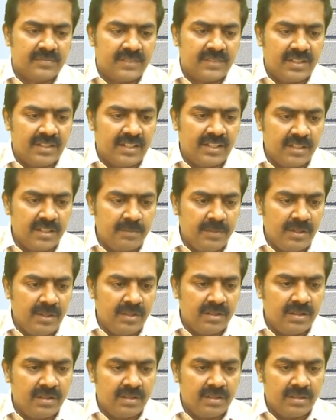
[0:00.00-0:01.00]
let it
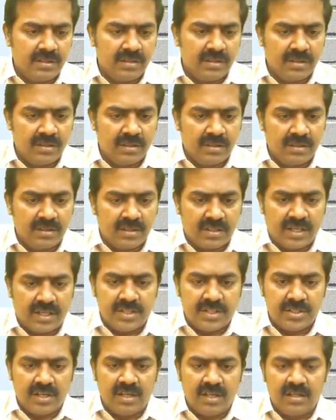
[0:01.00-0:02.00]
be
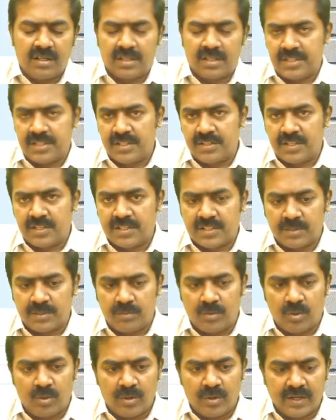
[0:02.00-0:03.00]
traditional costing system,
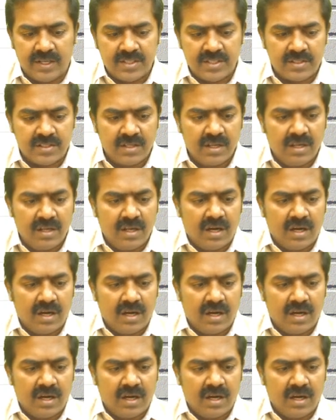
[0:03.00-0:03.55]
overheads,